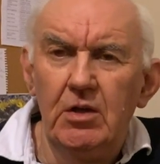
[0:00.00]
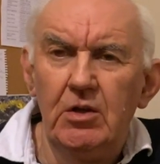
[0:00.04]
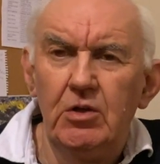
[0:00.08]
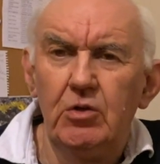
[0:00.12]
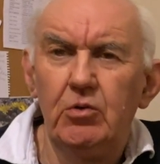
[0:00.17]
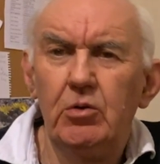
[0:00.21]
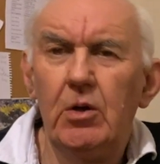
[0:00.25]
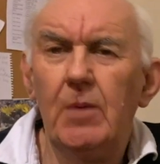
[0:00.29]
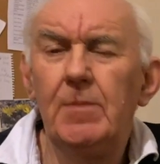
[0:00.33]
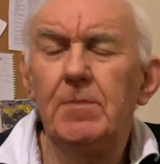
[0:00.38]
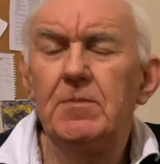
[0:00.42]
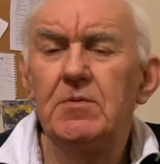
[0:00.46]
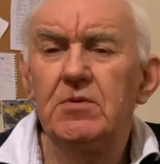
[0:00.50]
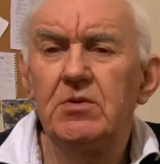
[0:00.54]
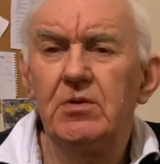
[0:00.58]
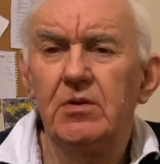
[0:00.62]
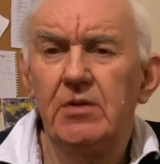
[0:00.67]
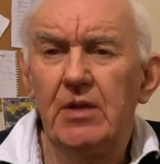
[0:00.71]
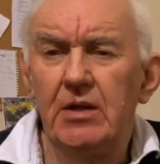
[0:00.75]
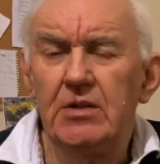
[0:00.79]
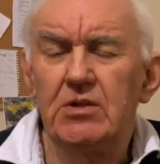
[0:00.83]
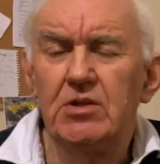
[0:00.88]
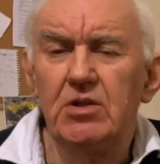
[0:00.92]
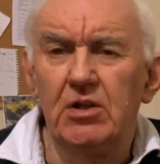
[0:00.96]
who up until
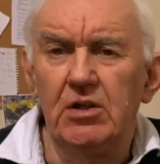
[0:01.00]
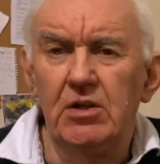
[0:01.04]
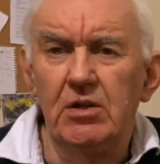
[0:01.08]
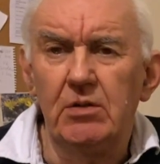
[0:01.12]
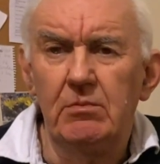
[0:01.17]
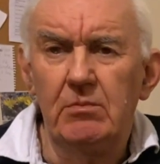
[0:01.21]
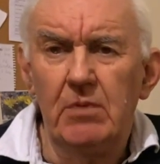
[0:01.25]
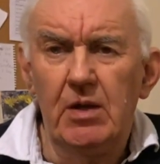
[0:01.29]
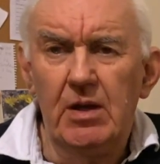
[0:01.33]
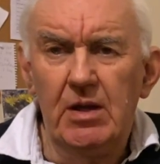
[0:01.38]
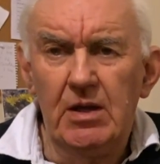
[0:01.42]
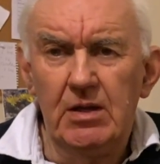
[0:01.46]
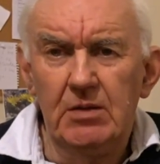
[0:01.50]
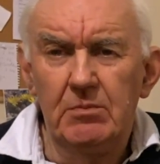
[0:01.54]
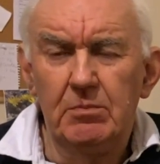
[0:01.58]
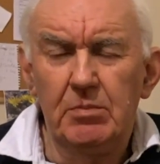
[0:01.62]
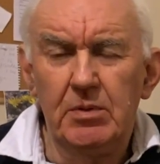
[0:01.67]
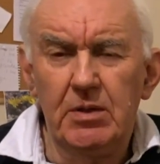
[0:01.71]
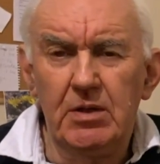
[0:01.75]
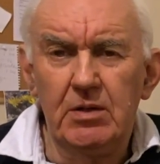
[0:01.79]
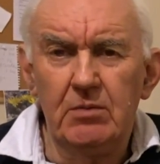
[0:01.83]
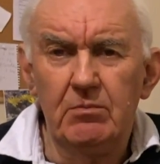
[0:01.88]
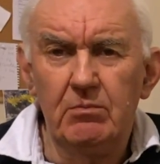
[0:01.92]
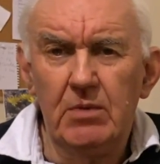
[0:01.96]
that time had
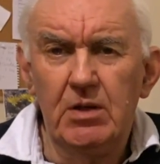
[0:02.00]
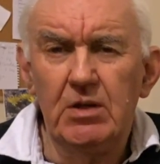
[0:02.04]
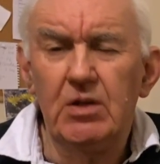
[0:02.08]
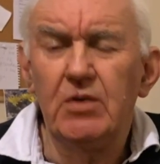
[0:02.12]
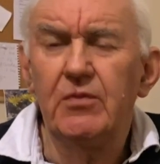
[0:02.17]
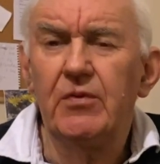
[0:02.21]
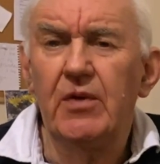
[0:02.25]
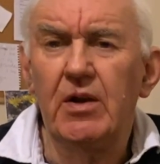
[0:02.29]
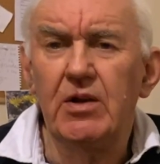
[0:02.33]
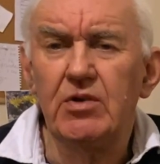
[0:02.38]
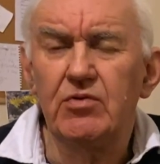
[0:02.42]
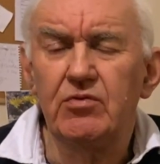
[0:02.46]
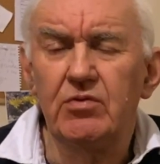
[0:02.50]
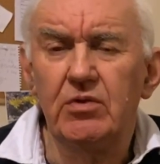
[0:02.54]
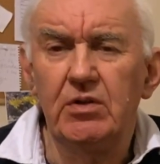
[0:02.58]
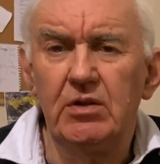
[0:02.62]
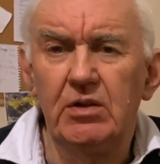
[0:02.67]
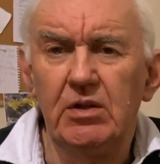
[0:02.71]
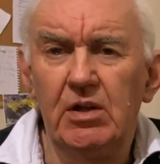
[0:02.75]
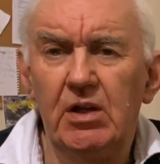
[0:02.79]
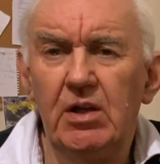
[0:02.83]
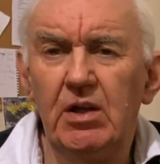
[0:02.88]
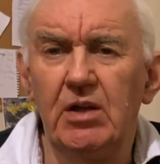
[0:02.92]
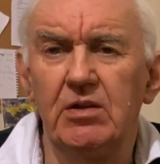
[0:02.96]
been
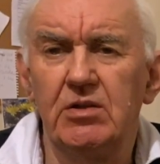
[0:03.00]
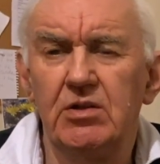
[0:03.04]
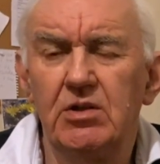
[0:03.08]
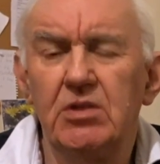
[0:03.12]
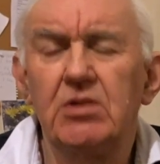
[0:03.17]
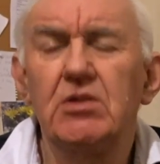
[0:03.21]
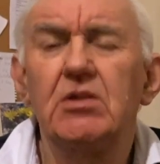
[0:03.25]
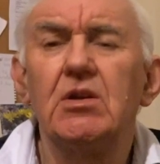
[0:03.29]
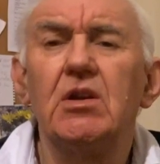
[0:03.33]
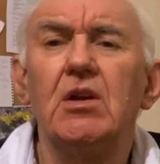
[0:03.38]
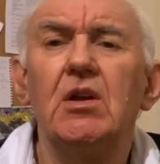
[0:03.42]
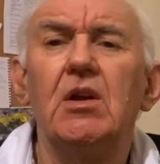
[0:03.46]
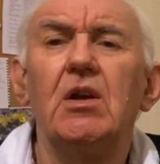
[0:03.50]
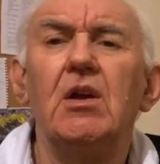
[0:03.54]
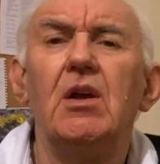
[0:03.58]
manufacturing kits